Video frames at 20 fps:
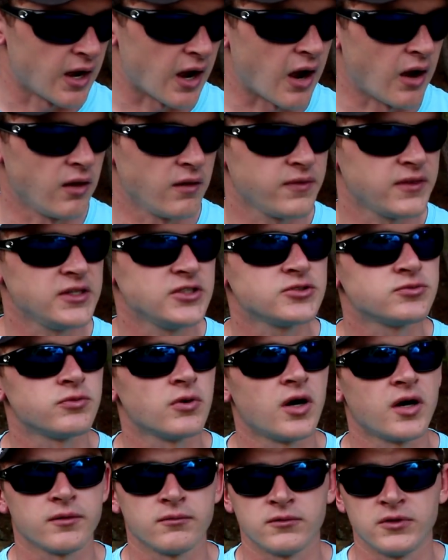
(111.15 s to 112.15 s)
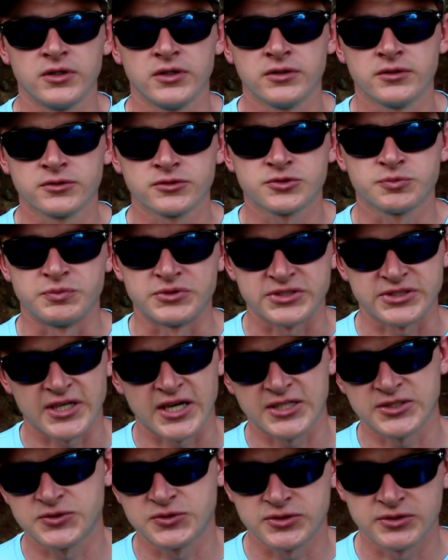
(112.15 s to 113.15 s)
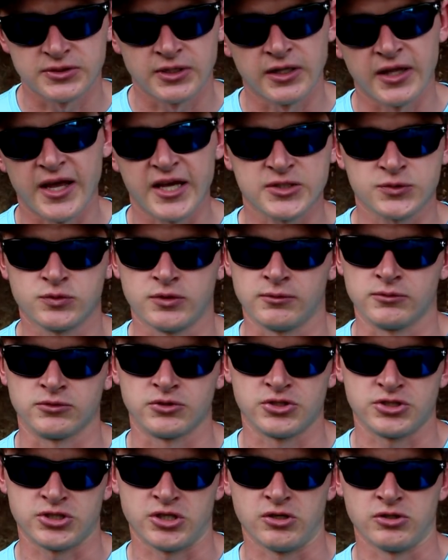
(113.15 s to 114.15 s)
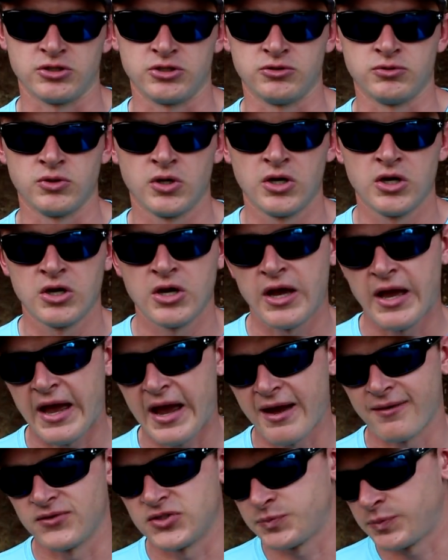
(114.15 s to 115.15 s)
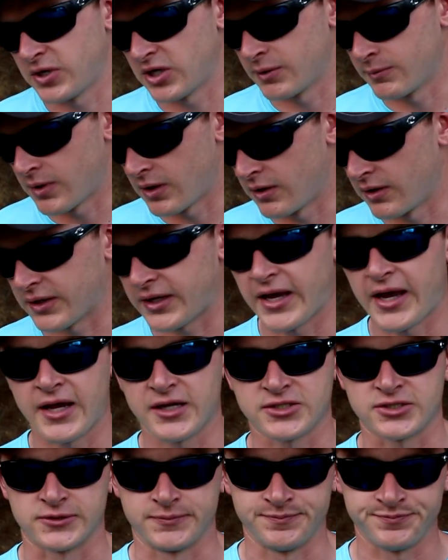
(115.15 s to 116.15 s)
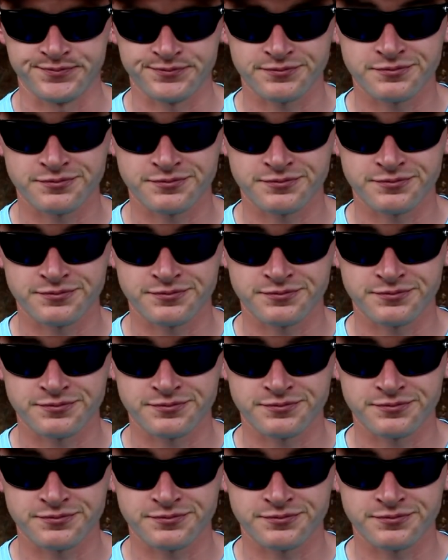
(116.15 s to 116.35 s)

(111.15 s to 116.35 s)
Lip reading: All these rod and reels, besides the last one I'm going to show you, have this parabolic action.